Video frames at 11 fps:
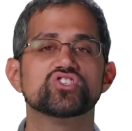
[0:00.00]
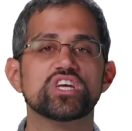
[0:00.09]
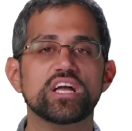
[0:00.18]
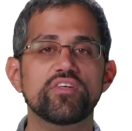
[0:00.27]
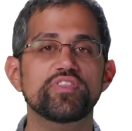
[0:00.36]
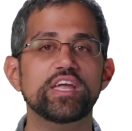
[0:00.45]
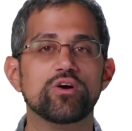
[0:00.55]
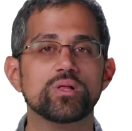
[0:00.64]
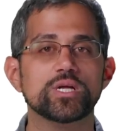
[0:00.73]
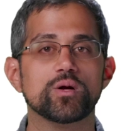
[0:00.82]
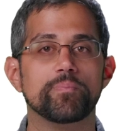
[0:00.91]
Check out the
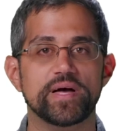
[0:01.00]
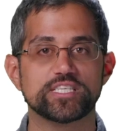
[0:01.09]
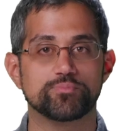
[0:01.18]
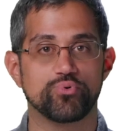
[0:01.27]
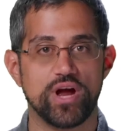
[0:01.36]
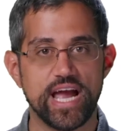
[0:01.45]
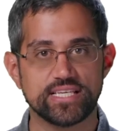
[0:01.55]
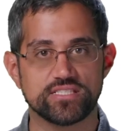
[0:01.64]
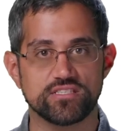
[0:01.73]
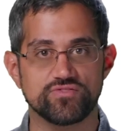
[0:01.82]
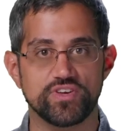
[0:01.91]
earlier best
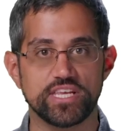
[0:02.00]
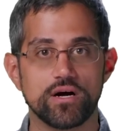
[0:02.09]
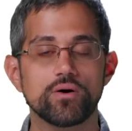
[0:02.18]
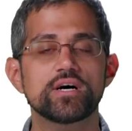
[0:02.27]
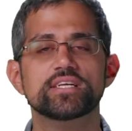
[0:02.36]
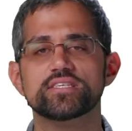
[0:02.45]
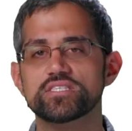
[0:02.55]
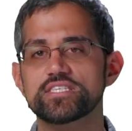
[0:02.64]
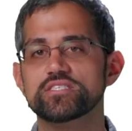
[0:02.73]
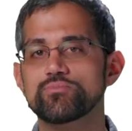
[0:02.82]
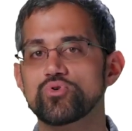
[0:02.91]
practices video to
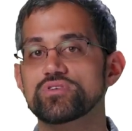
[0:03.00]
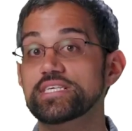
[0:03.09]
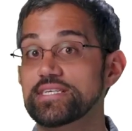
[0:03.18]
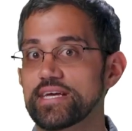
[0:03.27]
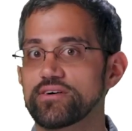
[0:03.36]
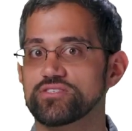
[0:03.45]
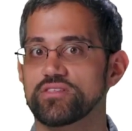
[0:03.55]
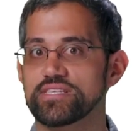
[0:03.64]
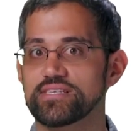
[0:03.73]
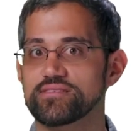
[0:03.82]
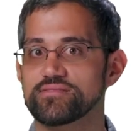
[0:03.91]
see some more details
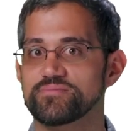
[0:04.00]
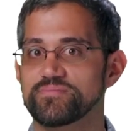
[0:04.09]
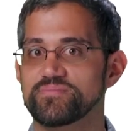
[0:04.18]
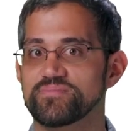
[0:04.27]
on these.